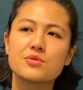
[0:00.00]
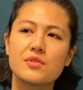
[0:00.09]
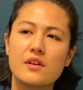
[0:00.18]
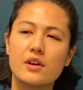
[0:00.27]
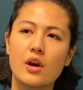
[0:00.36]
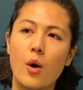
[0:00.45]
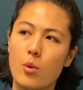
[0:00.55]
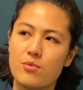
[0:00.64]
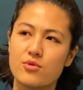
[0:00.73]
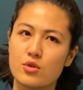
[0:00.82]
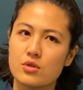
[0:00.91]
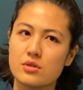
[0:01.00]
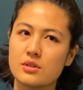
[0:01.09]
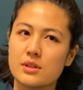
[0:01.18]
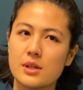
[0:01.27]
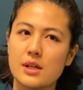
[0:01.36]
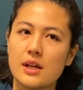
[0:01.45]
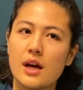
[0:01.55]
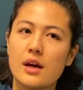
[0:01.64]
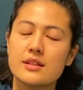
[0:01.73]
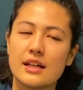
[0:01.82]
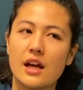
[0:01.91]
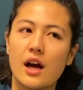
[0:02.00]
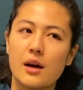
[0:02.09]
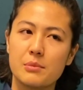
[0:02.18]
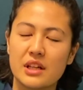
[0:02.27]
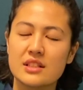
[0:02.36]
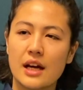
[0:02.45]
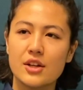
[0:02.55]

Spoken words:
very hopeful that, because I